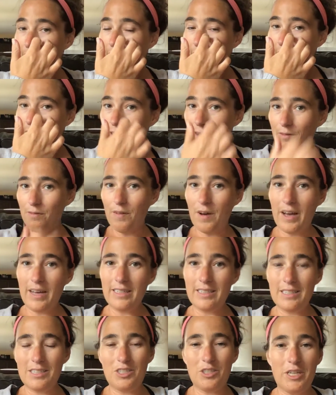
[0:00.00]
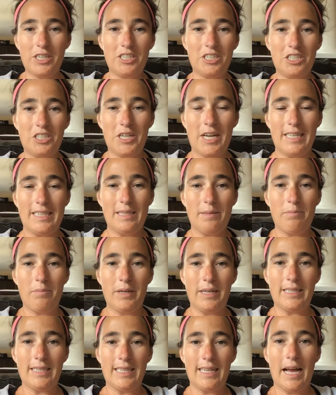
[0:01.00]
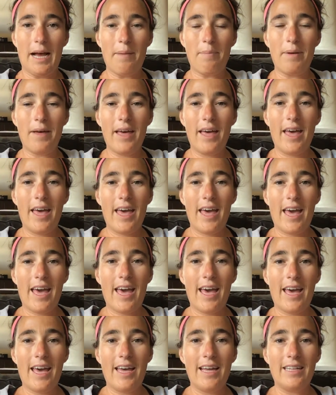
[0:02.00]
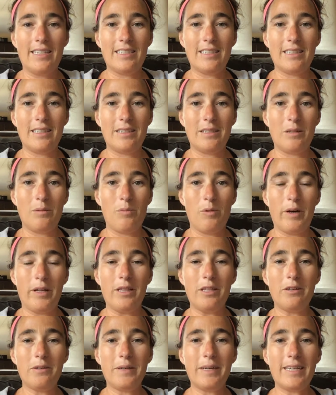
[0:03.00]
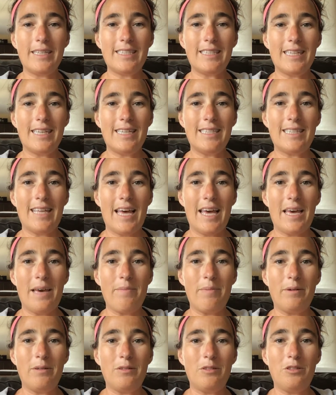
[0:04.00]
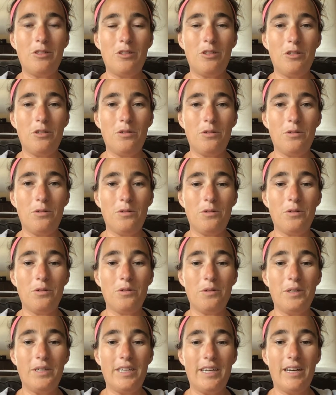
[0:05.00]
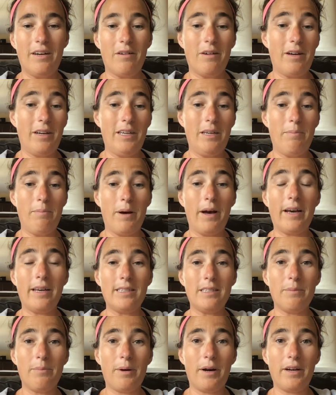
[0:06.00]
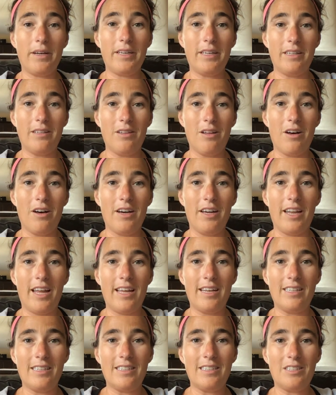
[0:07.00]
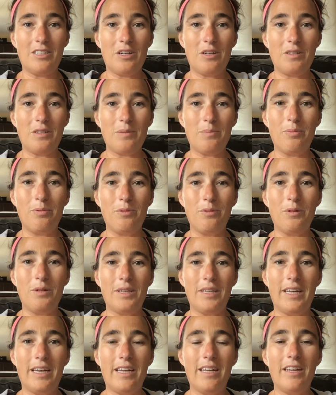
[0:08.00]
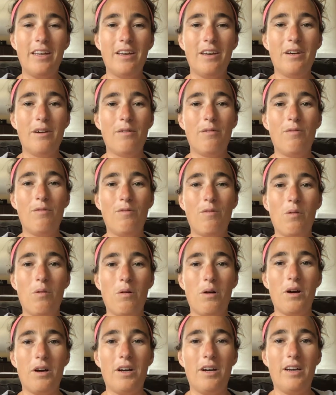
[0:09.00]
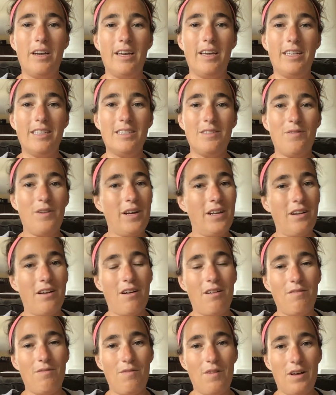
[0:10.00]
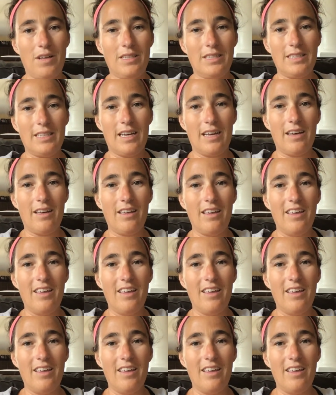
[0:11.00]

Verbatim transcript: and he finds the treasure chest and brings it up. And the little boy Lewis is able to create, or he buys a parking lot and installs a pool in it for his friend Alfonso.